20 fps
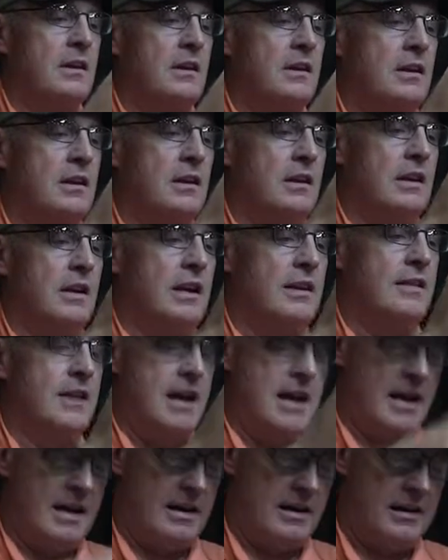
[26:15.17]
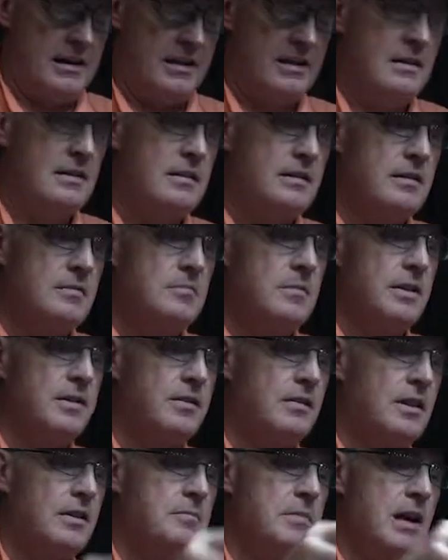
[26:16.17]
And I'll lay that, get my
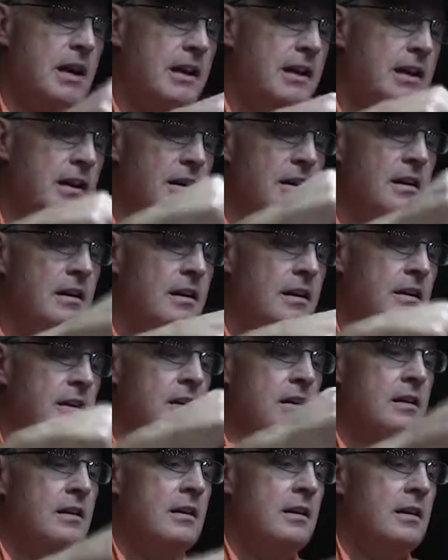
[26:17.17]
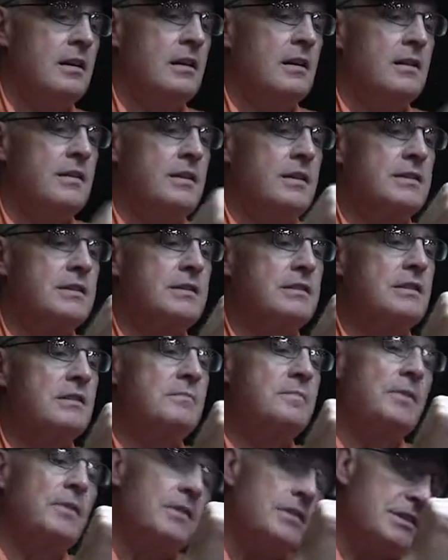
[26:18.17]
thread back here. This is an
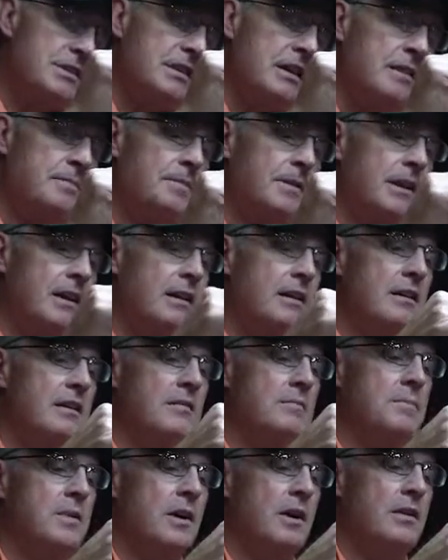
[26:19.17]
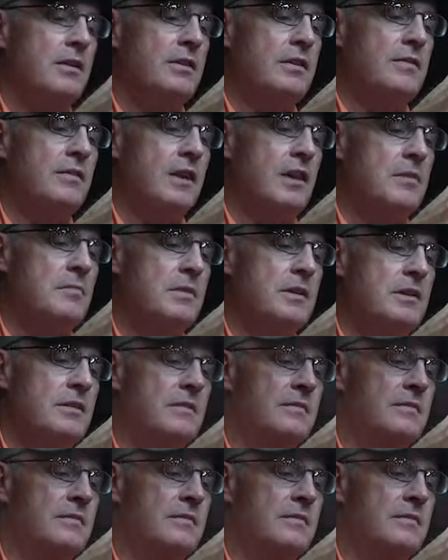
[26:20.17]
important step, again, in part of the development